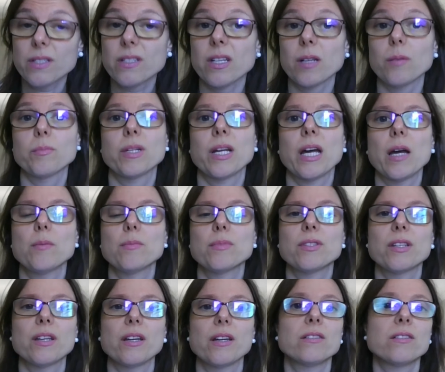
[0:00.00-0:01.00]
Sometimes
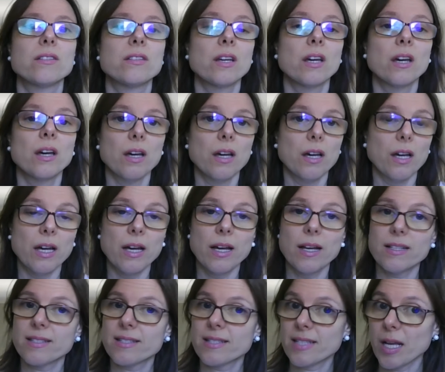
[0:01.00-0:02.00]
there's uh,
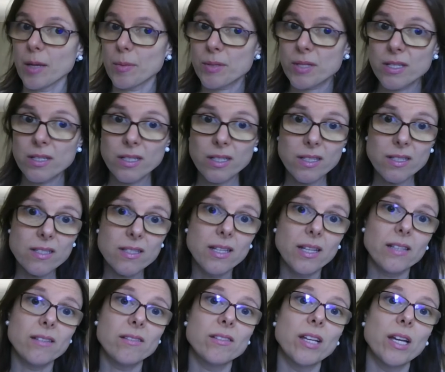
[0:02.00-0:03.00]
subsidies
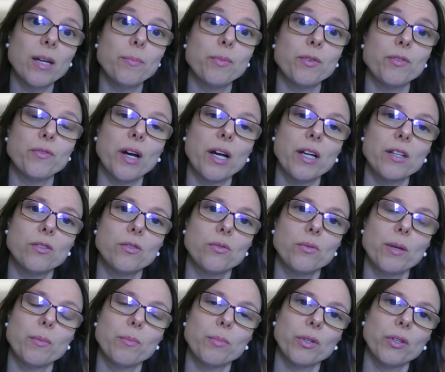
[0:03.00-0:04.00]
that they provide to
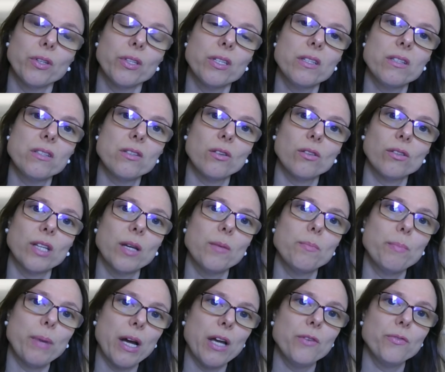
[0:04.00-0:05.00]
employees, or they
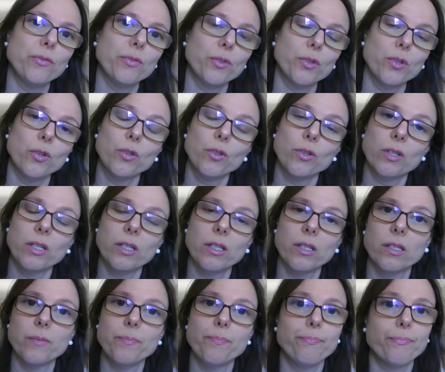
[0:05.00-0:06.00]
pay for
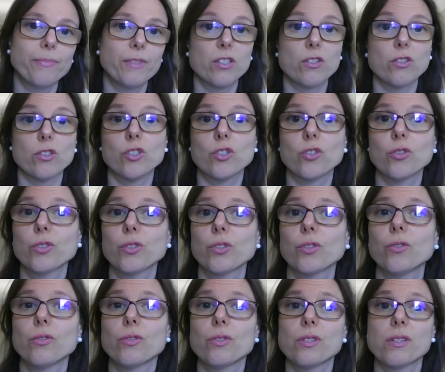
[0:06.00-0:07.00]
um, short
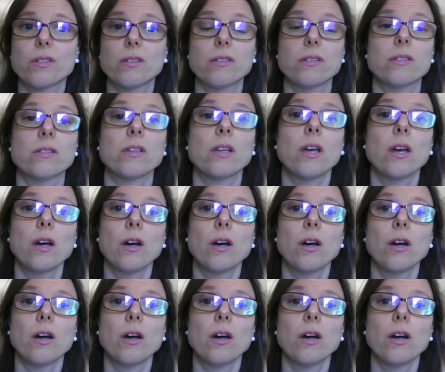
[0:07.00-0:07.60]
courses,